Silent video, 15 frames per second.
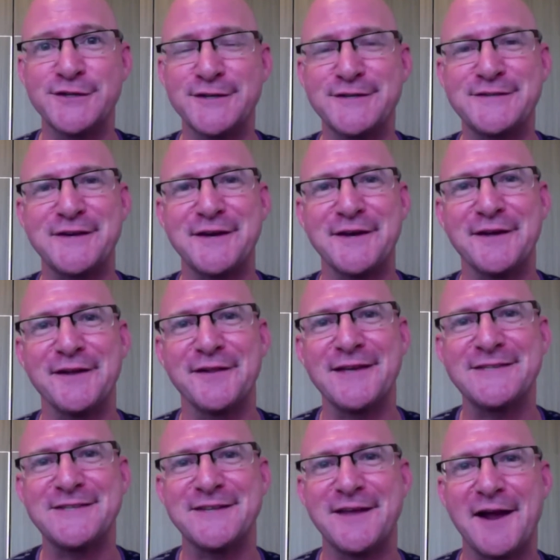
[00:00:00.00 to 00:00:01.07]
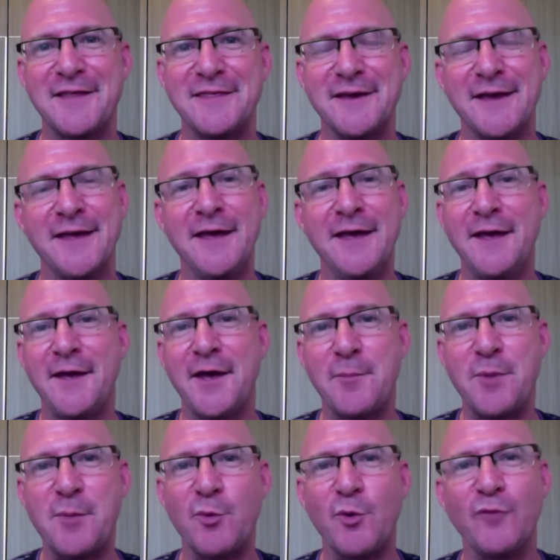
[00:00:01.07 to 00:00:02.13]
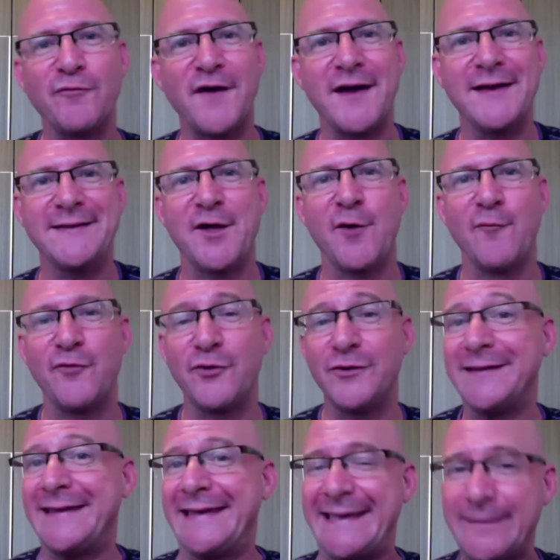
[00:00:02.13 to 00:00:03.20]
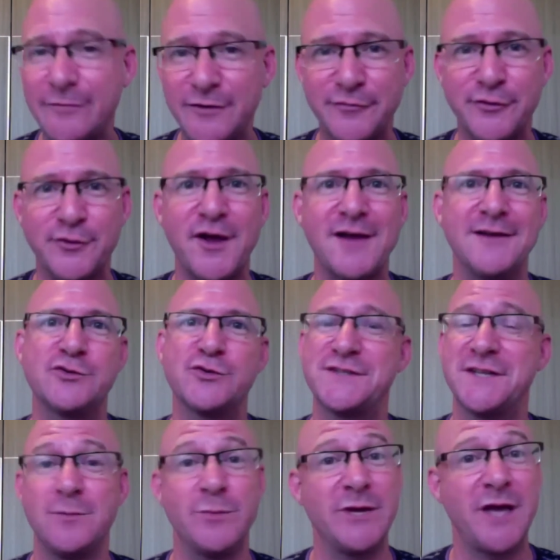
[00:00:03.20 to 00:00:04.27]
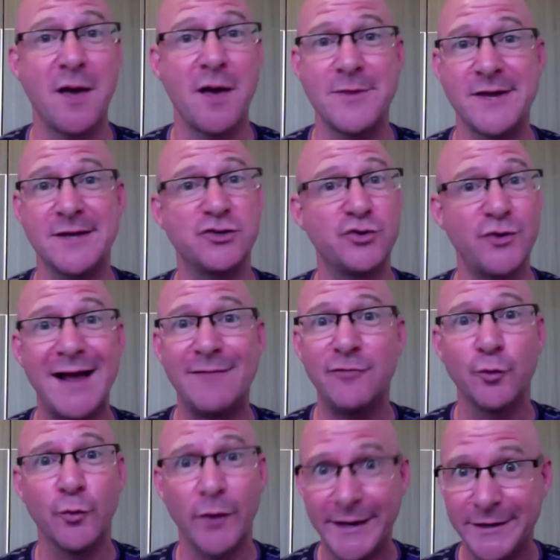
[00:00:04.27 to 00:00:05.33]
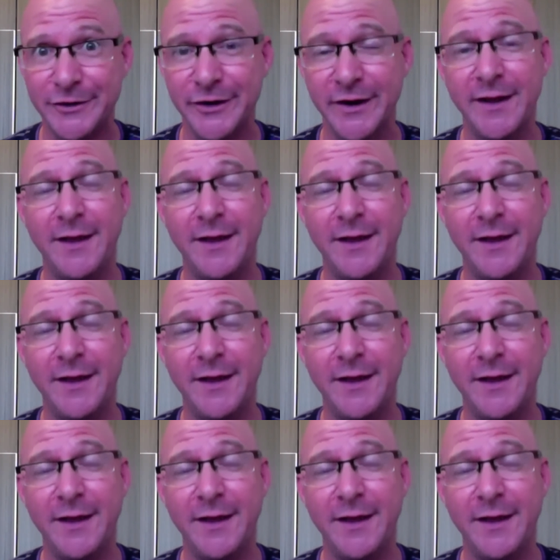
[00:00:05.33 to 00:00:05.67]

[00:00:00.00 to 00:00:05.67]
It's a lesson that I think people will find helpful, even if they're not interested in becoming a travel writer,